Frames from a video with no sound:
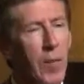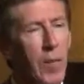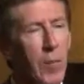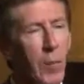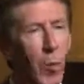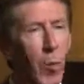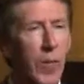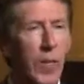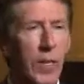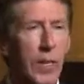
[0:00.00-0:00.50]

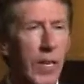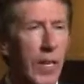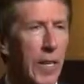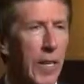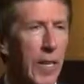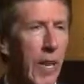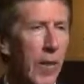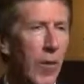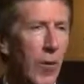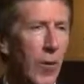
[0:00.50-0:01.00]
more than I
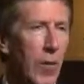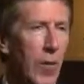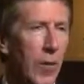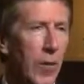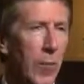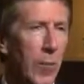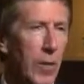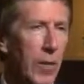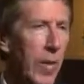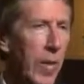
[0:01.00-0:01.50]
could ever
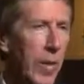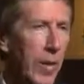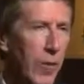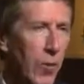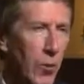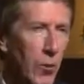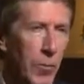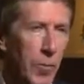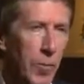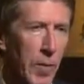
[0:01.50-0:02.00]
have planned or